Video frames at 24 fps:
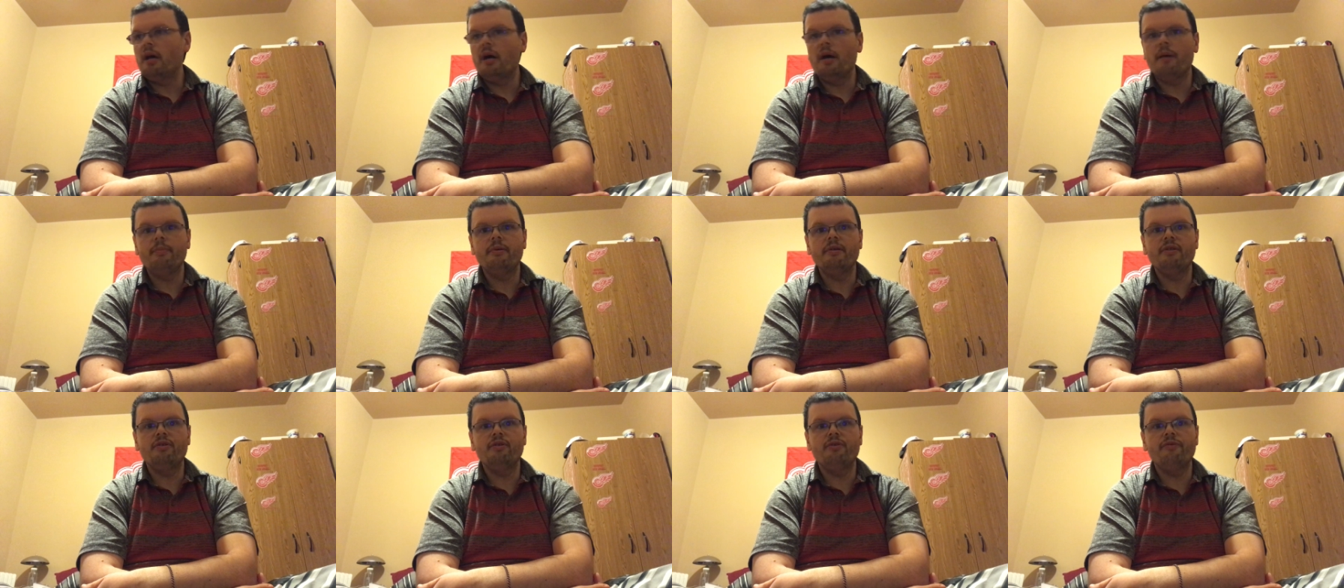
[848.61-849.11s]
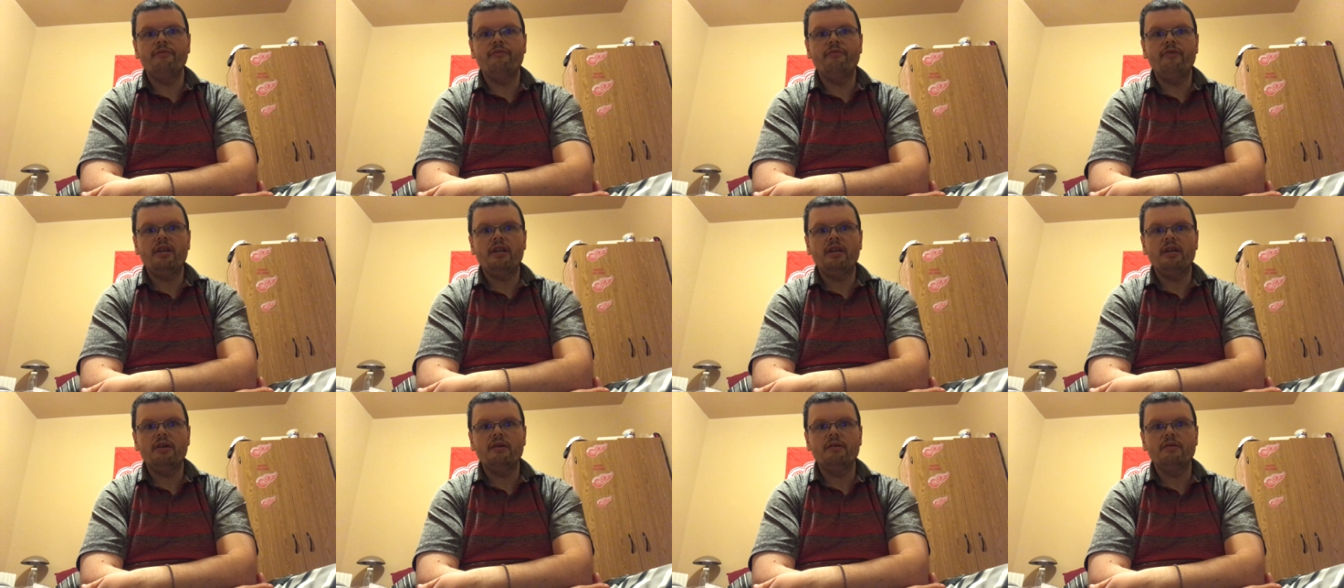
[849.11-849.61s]
I'll be doing
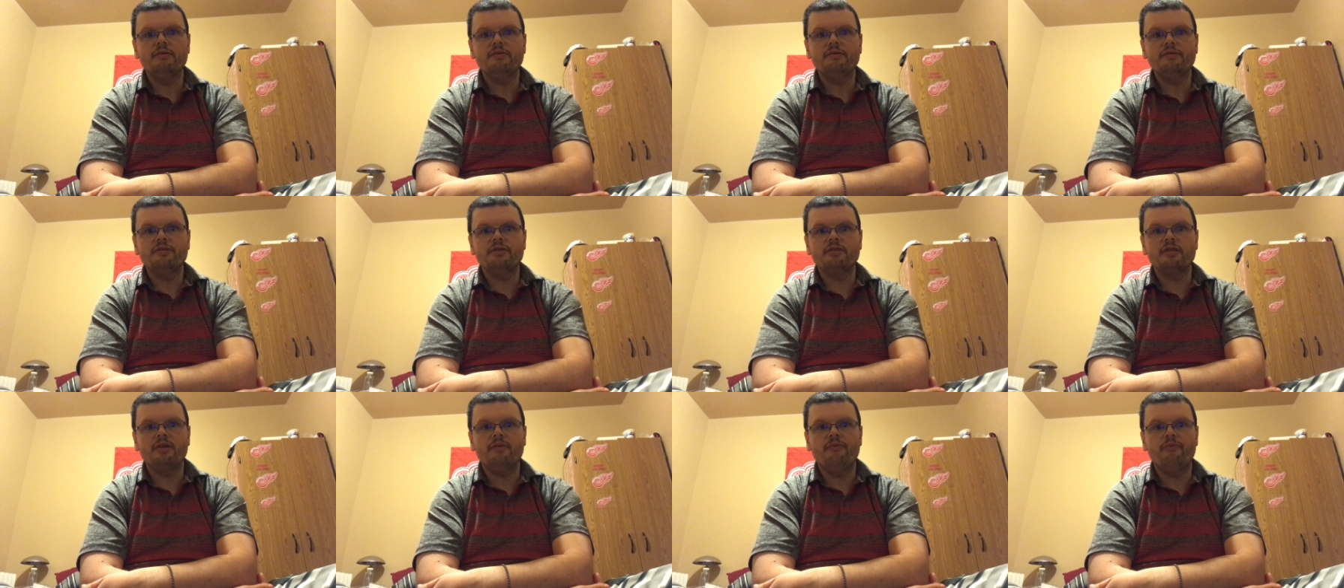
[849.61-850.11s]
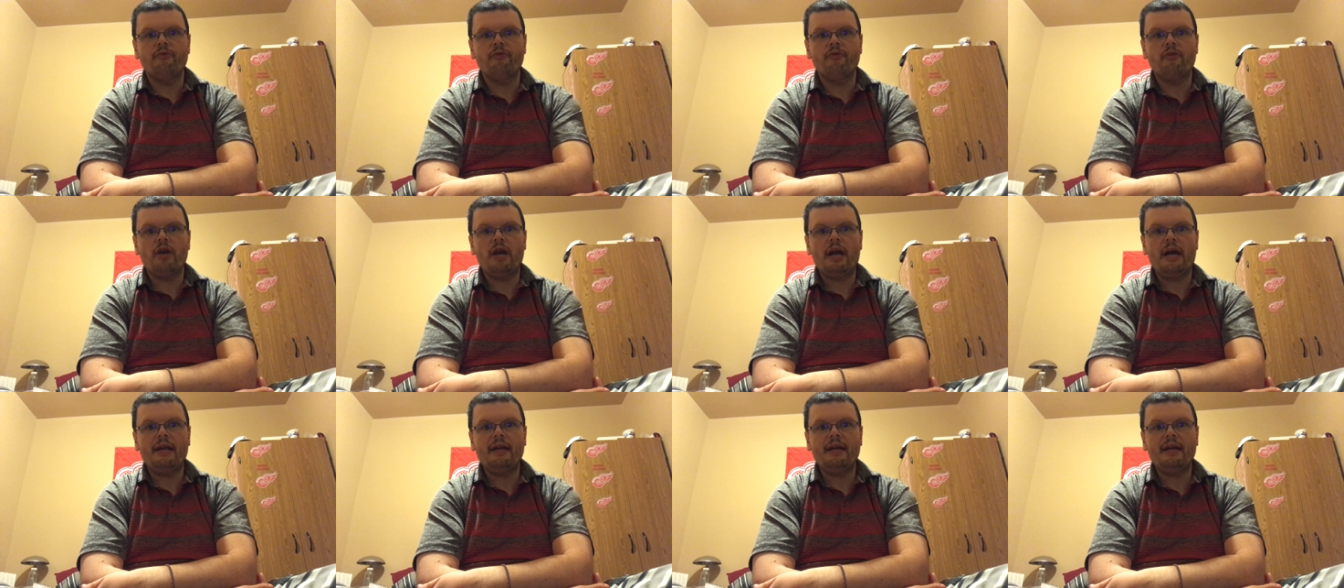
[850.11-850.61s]
videos on
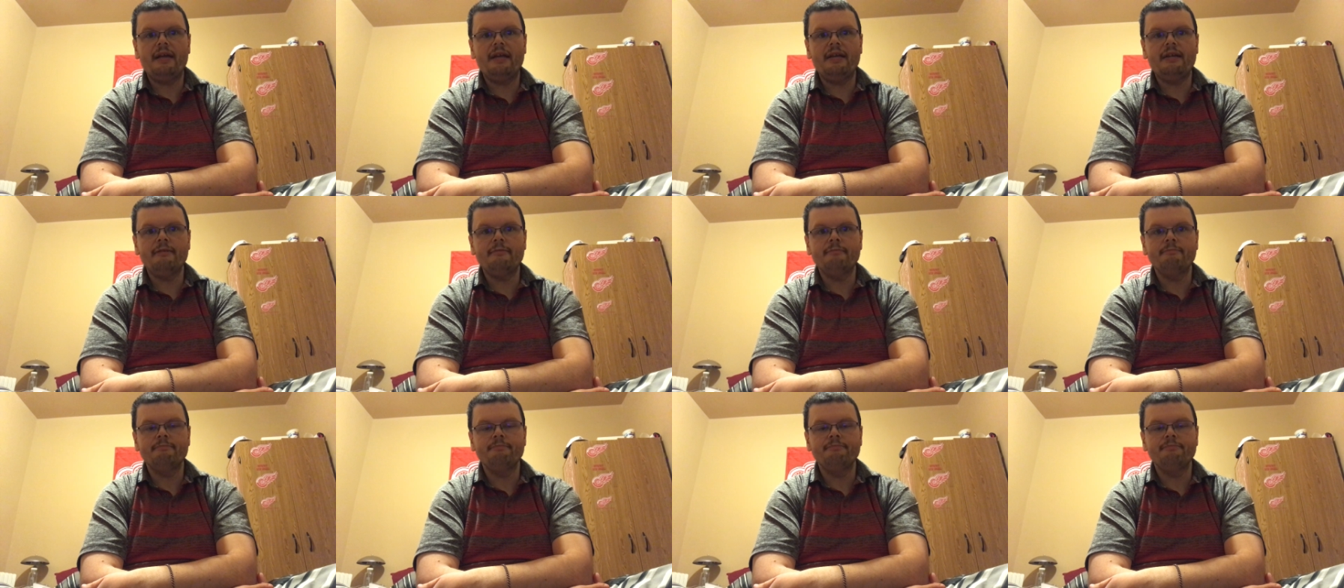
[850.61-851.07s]
Friday,